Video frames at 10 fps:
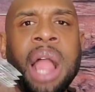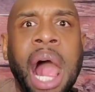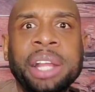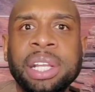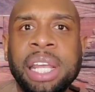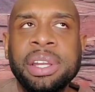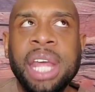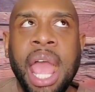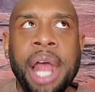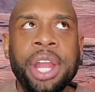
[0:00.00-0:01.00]
I had to leave
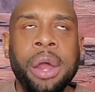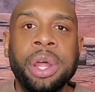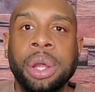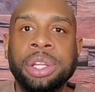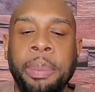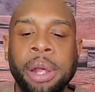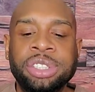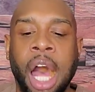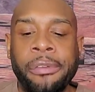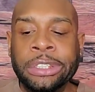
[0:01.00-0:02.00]
today, I know, to go to the
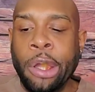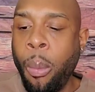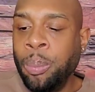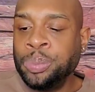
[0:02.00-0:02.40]
post office.